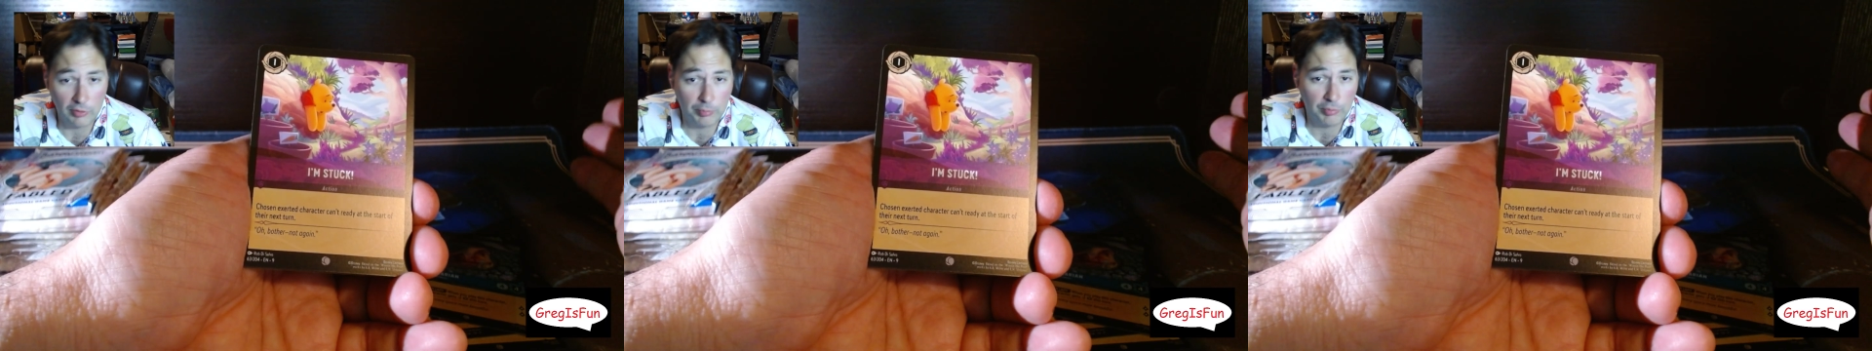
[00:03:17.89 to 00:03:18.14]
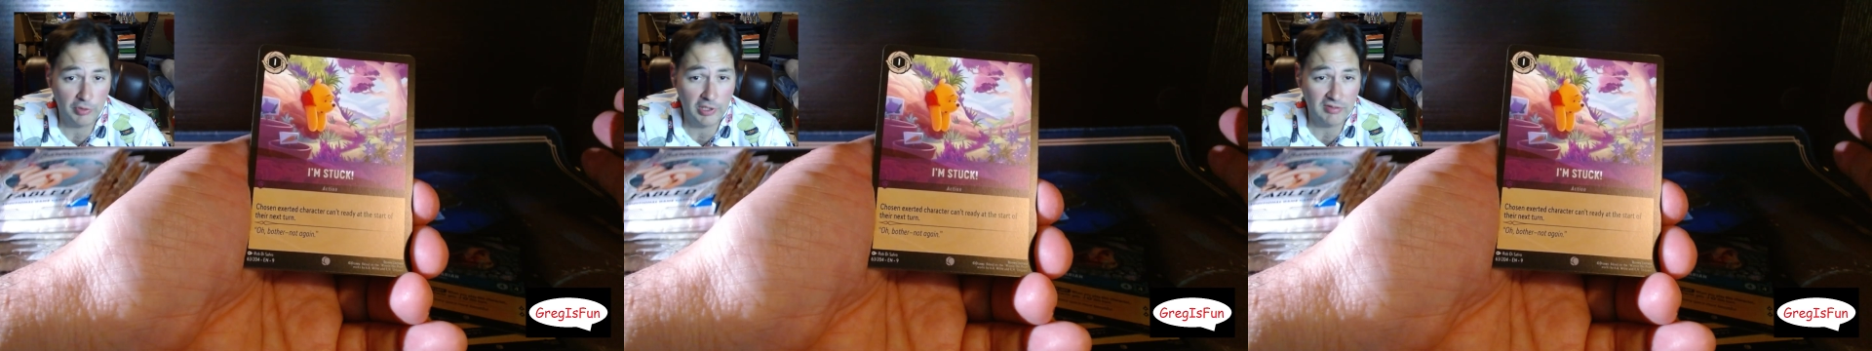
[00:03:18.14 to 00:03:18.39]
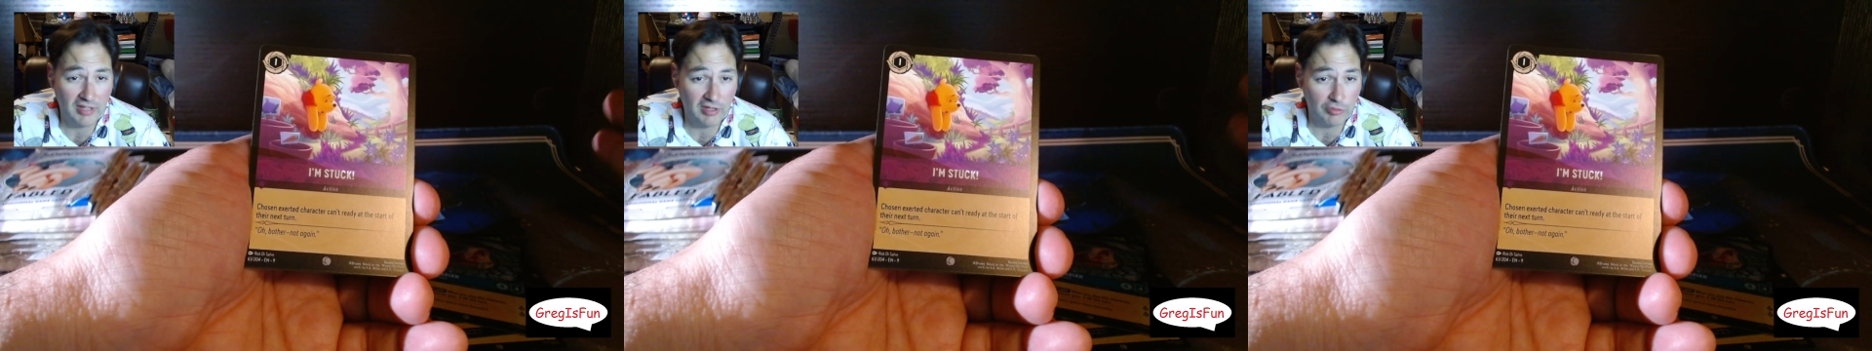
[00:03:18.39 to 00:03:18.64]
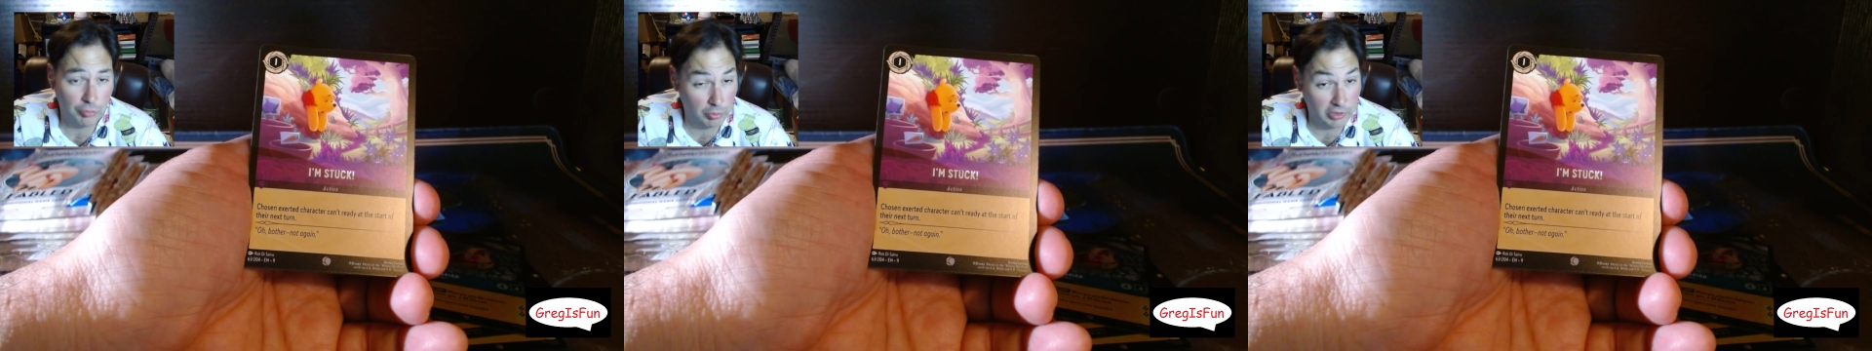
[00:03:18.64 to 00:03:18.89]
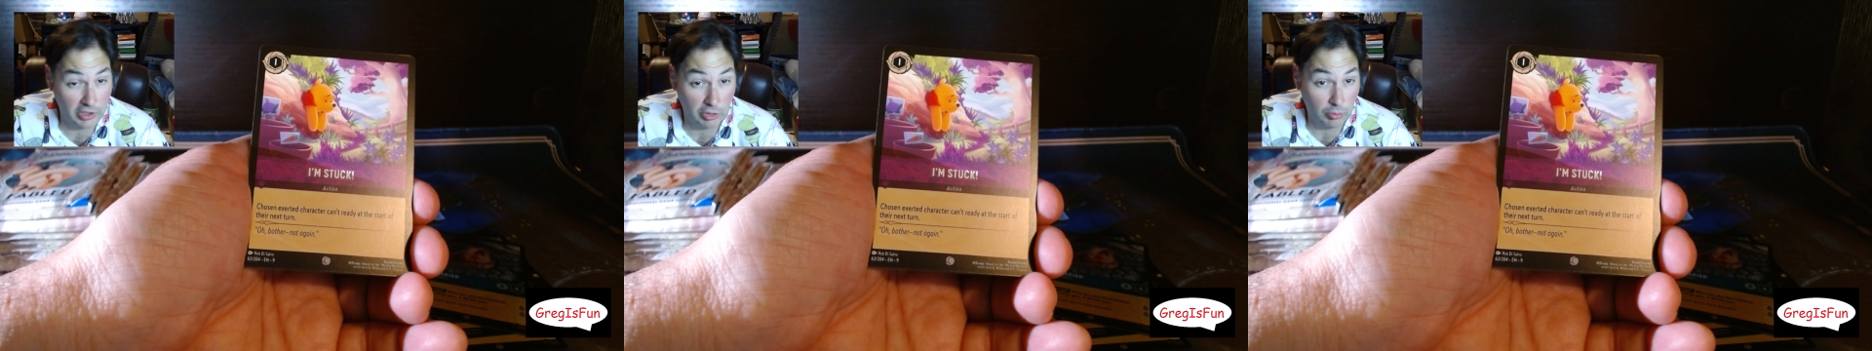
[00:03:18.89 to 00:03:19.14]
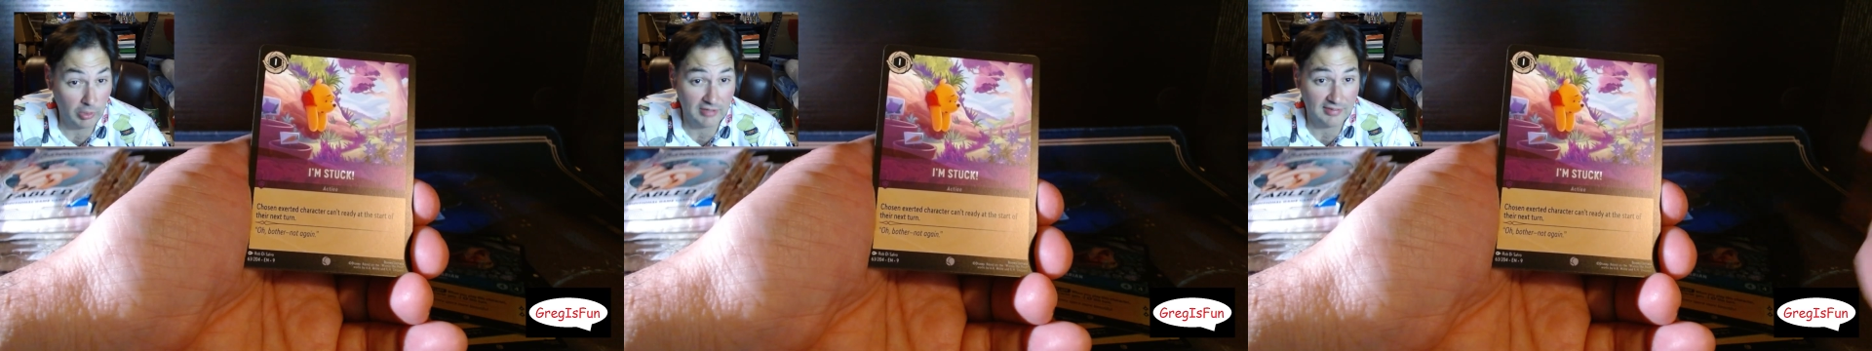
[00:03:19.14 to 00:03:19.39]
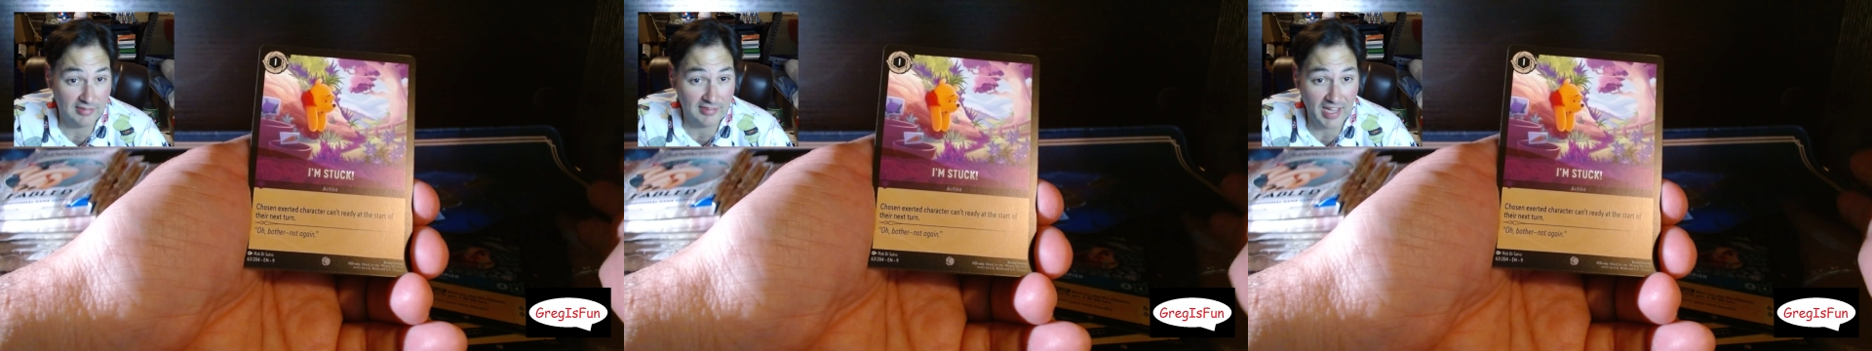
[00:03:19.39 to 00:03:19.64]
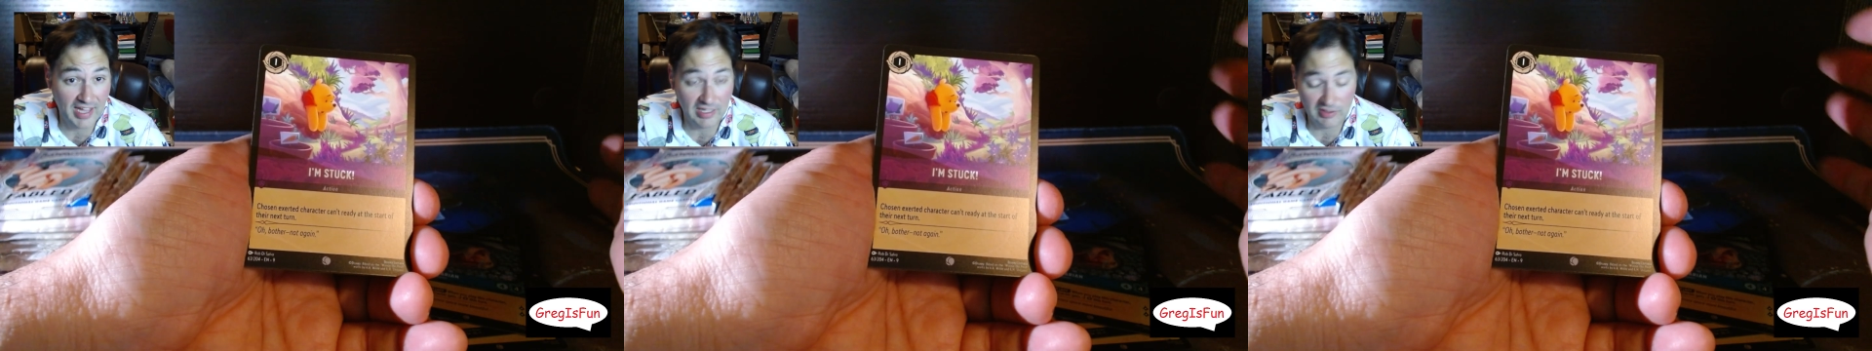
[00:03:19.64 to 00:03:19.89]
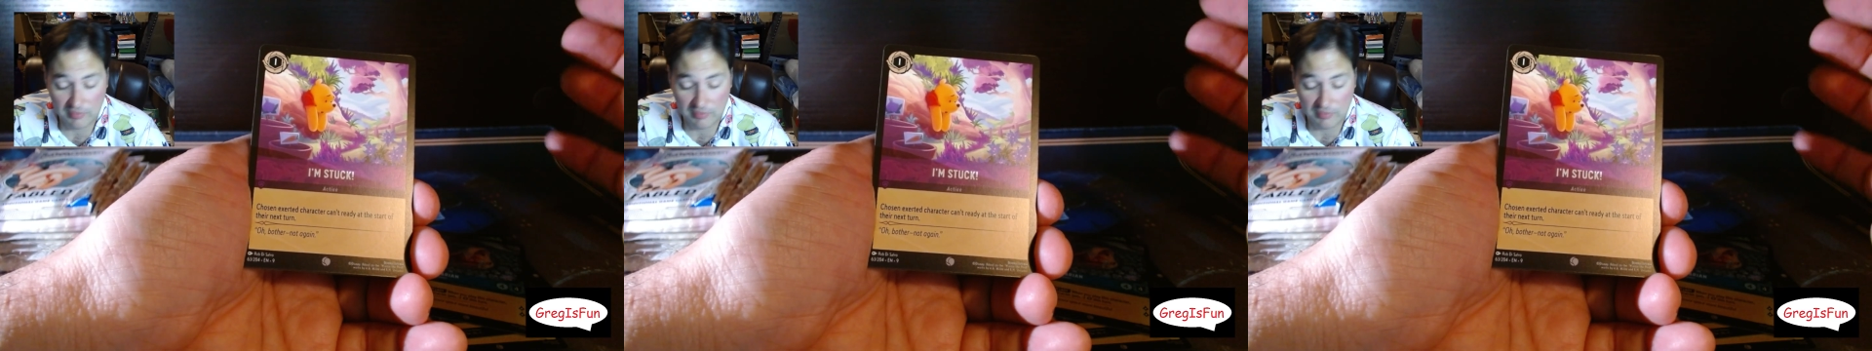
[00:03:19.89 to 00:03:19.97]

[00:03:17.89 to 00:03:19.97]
Prince has really great stats,